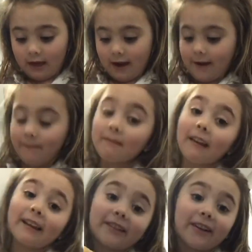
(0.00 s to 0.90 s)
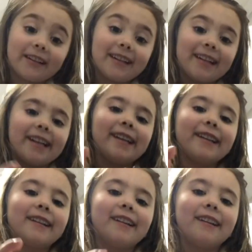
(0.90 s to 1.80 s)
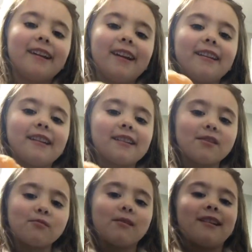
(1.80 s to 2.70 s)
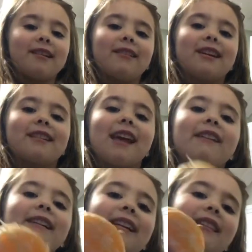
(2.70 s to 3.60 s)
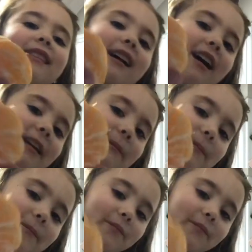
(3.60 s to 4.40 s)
Okay, it's all done. And this is what it looks like when it's done.